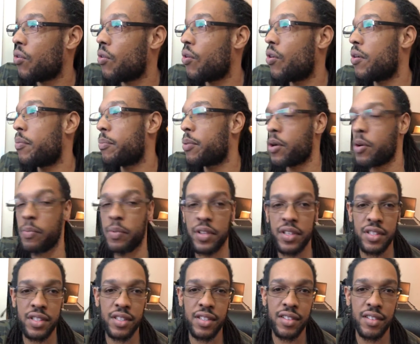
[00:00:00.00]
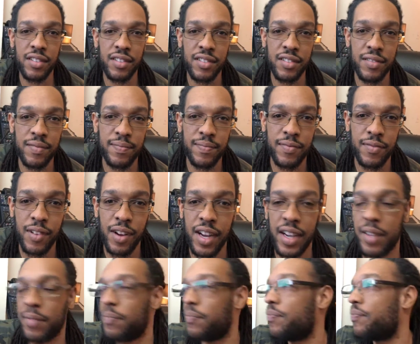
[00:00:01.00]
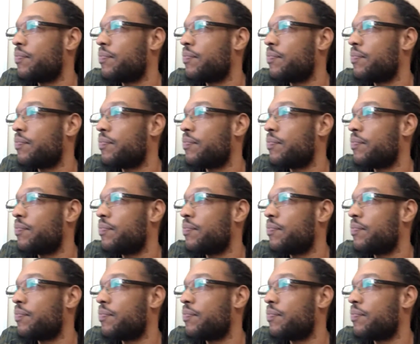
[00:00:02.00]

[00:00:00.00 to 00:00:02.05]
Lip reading: or purpose, right?